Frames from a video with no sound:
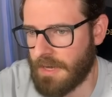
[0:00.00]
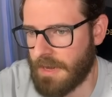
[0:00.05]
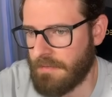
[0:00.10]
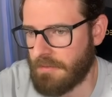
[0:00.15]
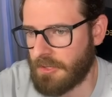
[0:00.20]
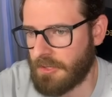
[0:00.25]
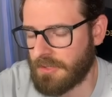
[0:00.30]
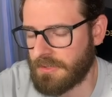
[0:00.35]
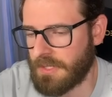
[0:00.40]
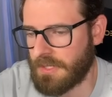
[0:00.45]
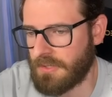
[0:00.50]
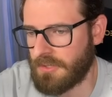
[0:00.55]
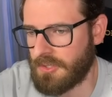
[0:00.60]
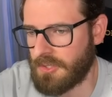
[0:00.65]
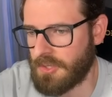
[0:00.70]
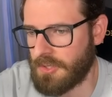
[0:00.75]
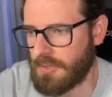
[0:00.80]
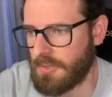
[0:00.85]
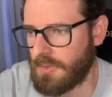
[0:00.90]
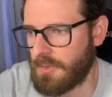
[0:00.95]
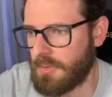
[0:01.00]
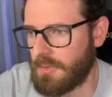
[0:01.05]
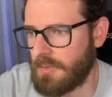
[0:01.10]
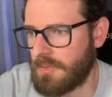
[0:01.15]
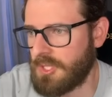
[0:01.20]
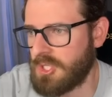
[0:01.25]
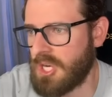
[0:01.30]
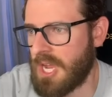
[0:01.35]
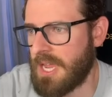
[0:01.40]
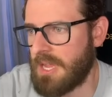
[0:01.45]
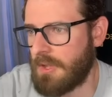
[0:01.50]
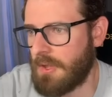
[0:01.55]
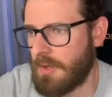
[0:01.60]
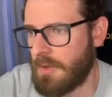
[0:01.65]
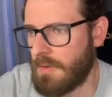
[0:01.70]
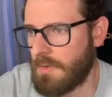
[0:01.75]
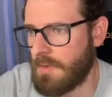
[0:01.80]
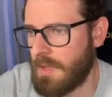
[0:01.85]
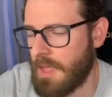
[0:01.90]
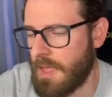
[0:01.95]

I haven't looked into Django.